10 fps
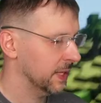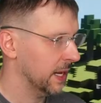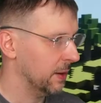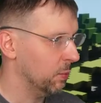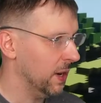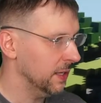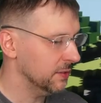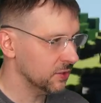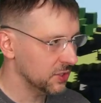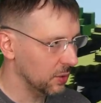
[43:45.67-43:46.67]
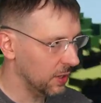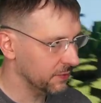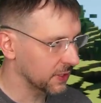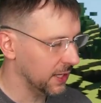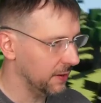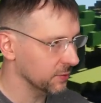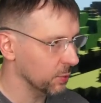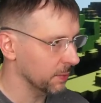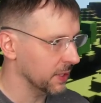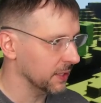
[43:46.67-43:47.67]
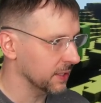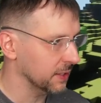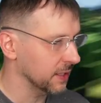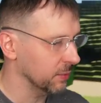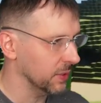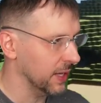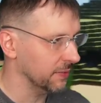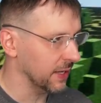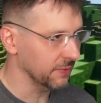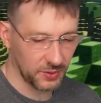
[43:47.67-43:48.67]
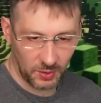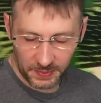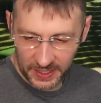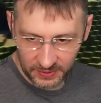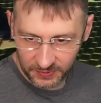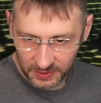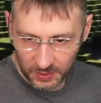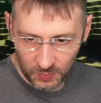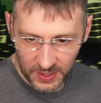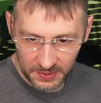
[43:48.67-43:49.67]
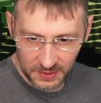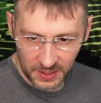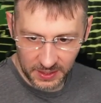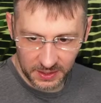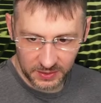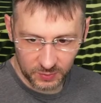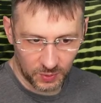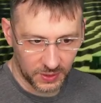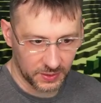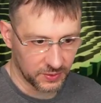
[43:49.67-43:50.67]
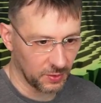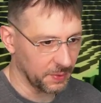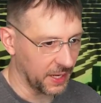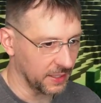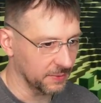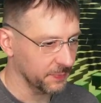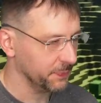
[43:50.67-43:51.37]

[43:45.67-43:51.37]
Yeah, I wanted to show off the caves more, but I think that I'll have to go back and figure out why the lighting is working so bad.